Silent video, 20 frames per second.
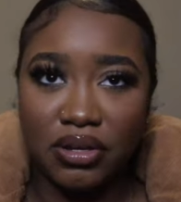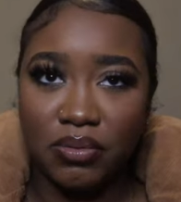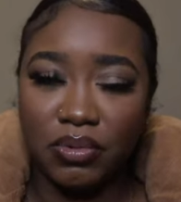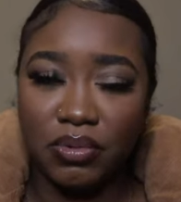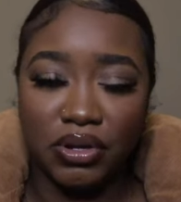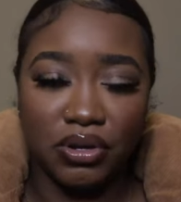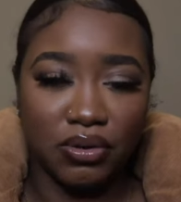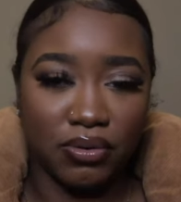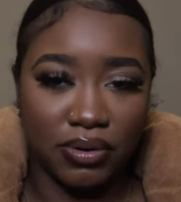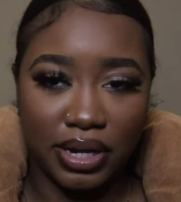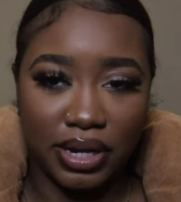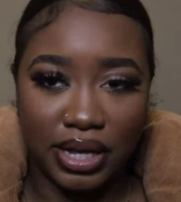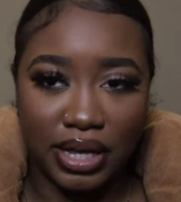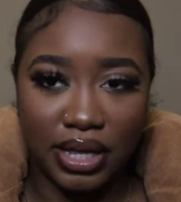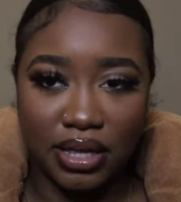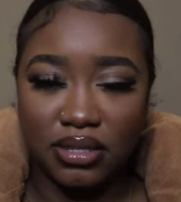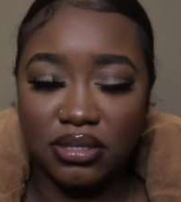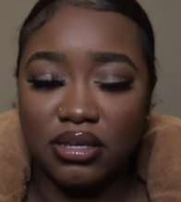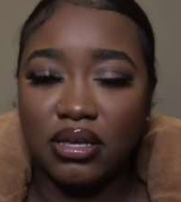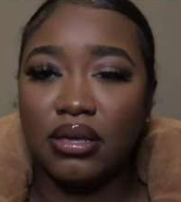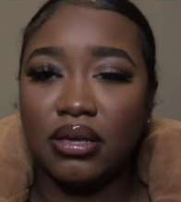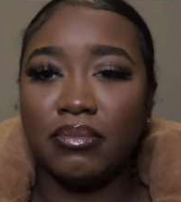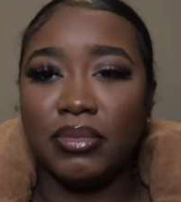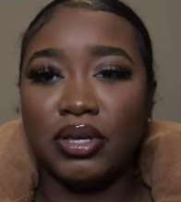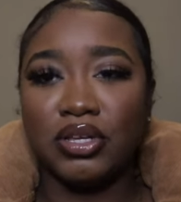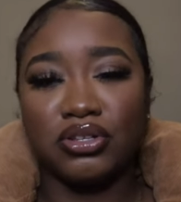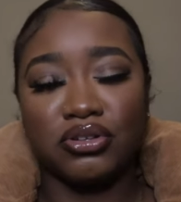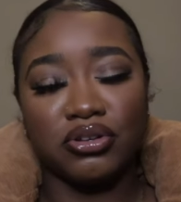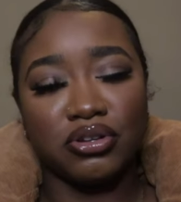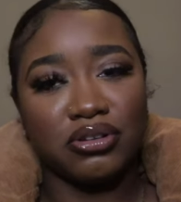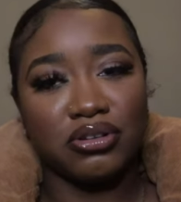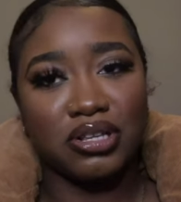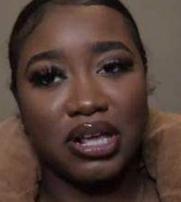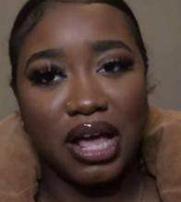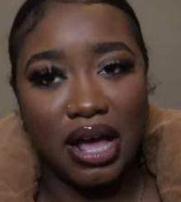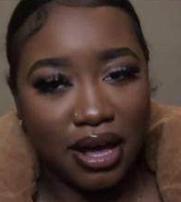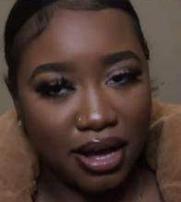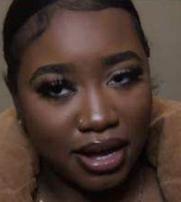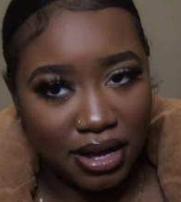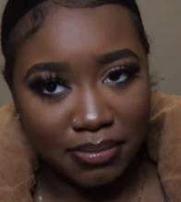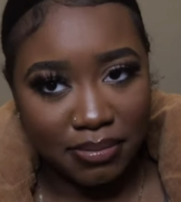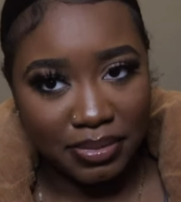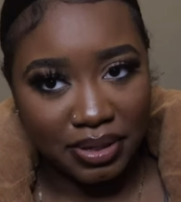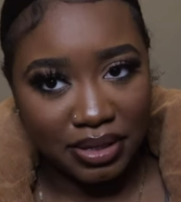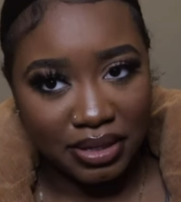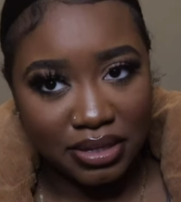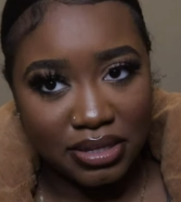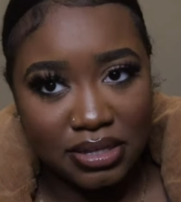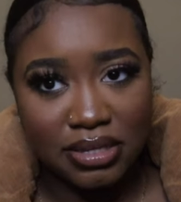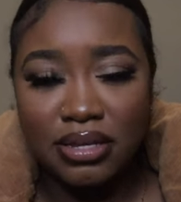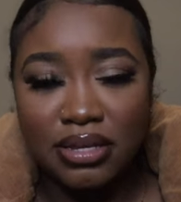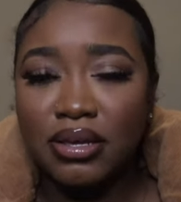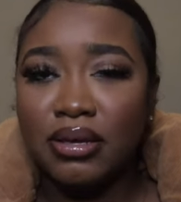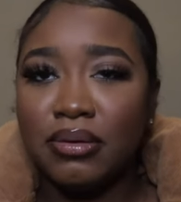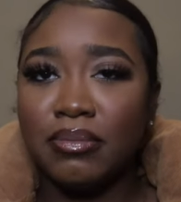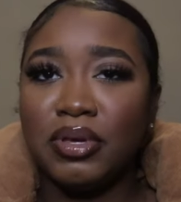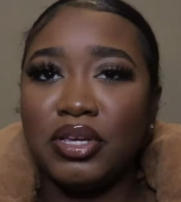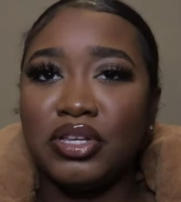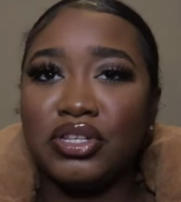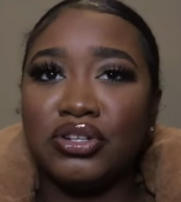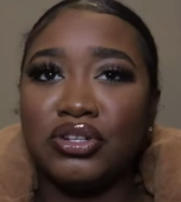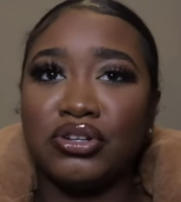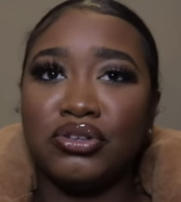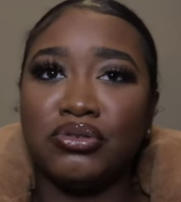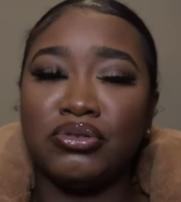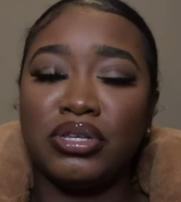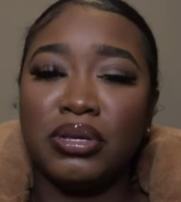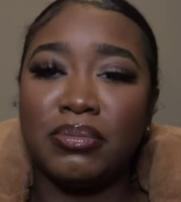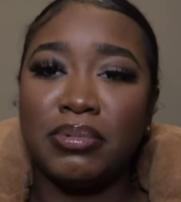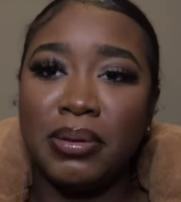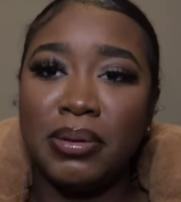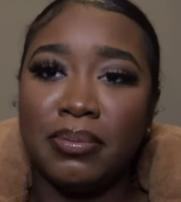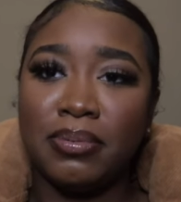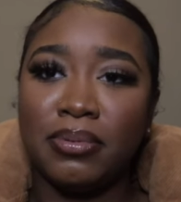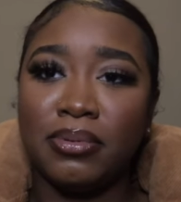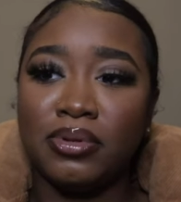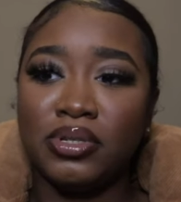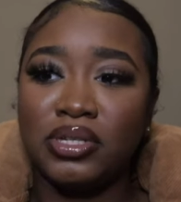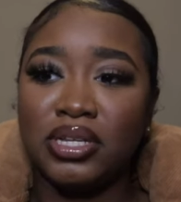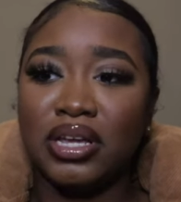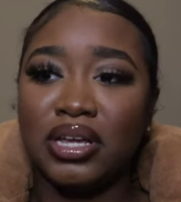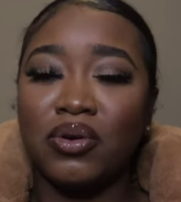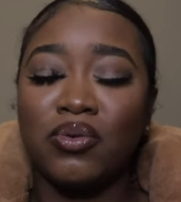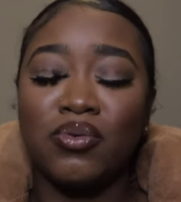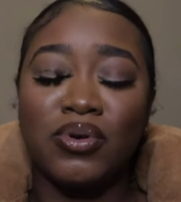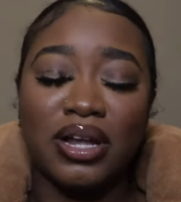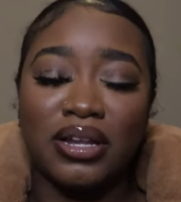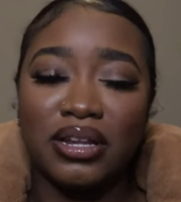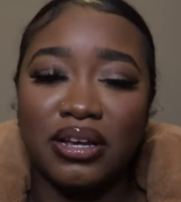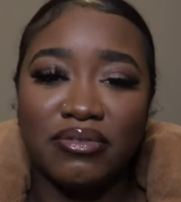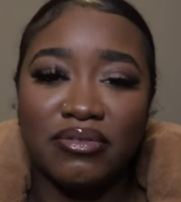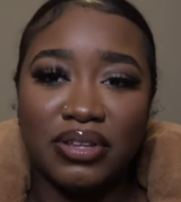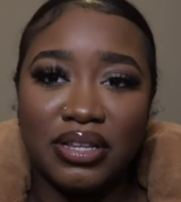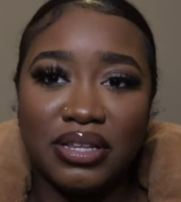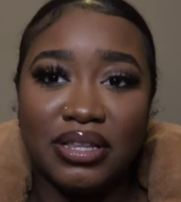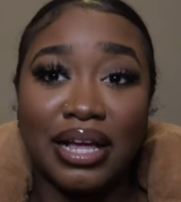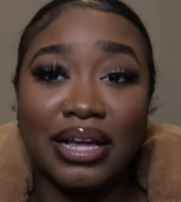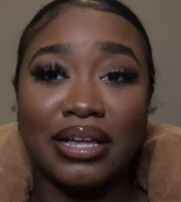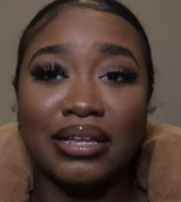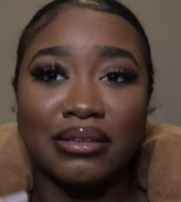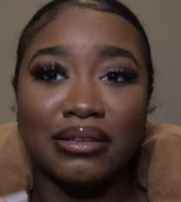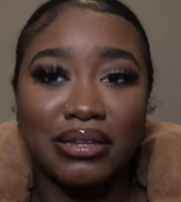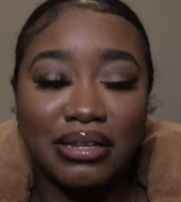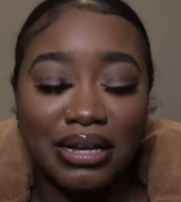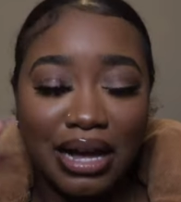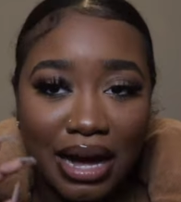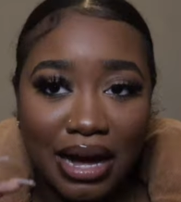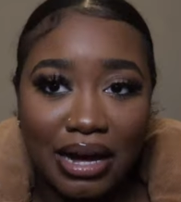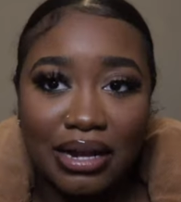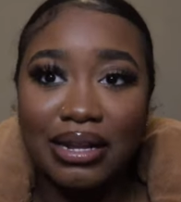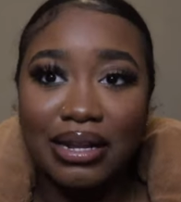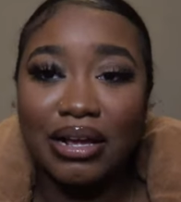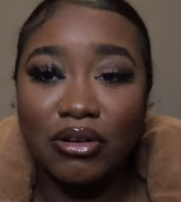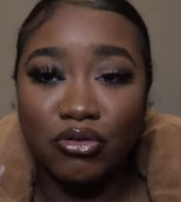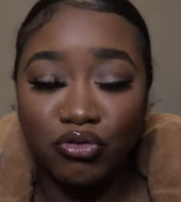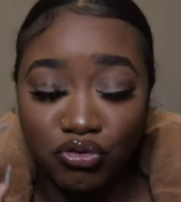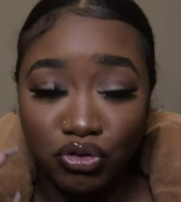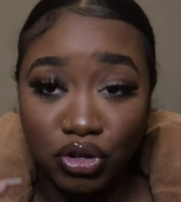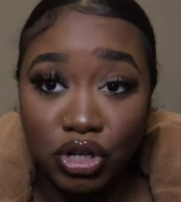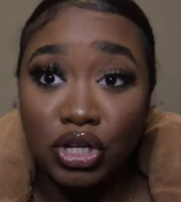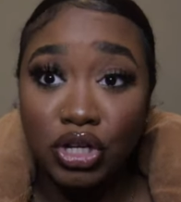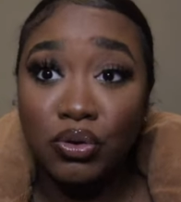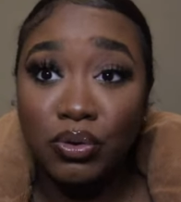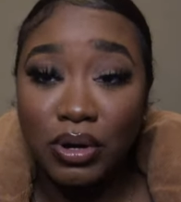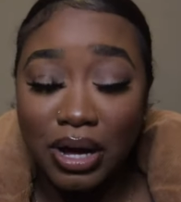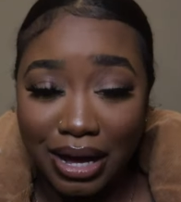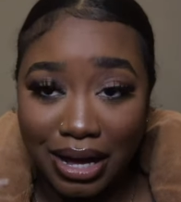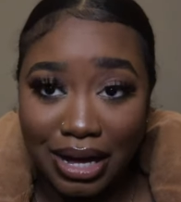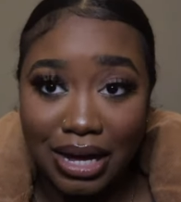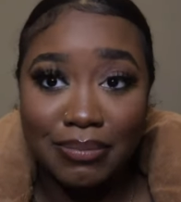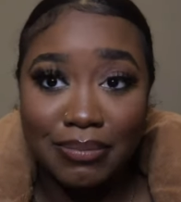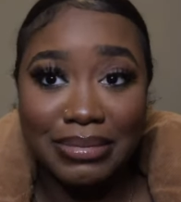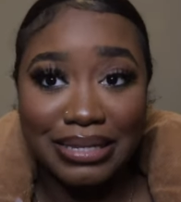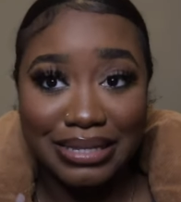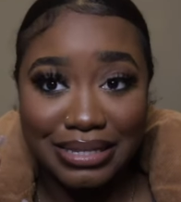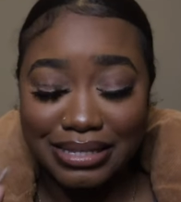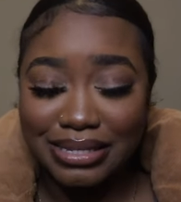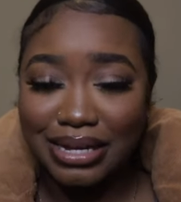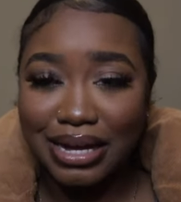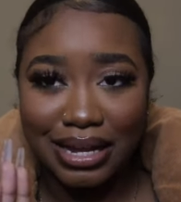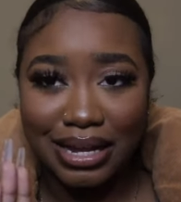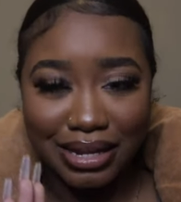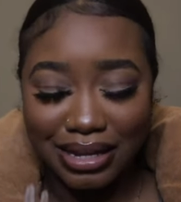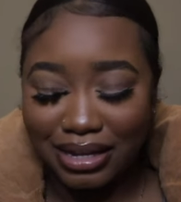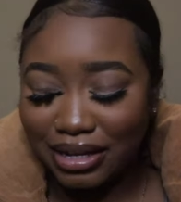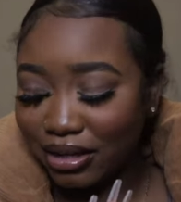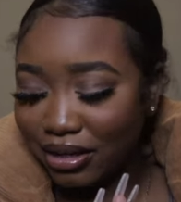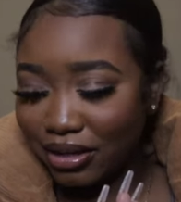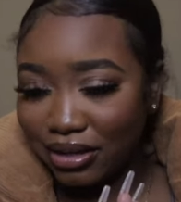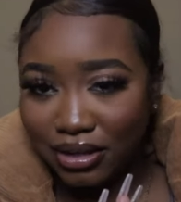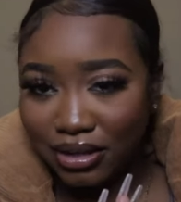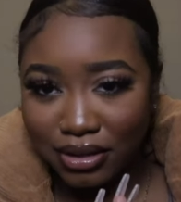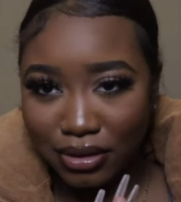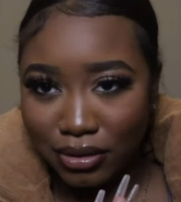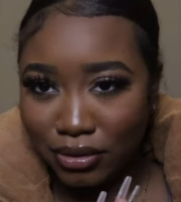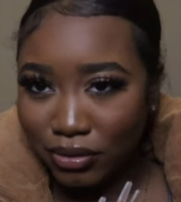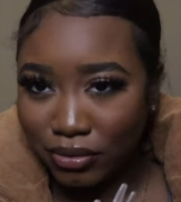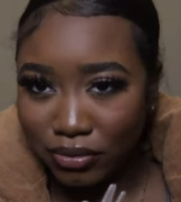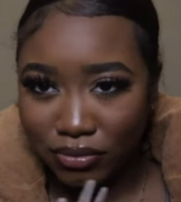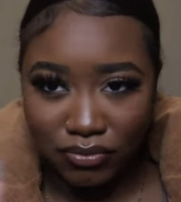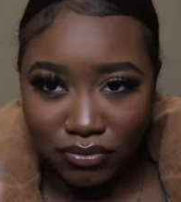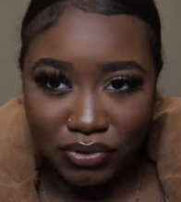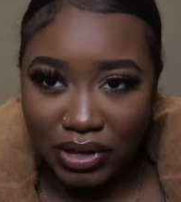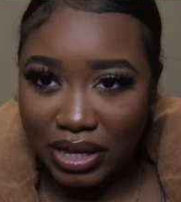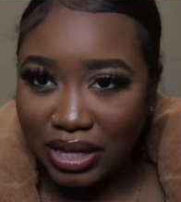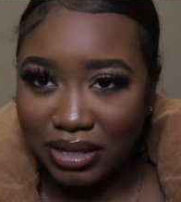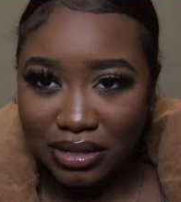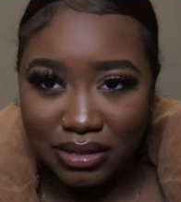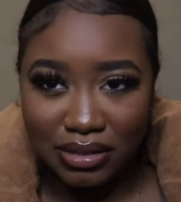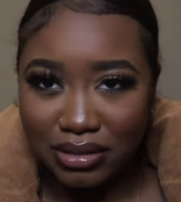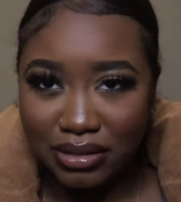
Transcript: with no likes. Make sure there's comments. Make sure you see people saying, "Oh, I love it," like like real comments, not like fake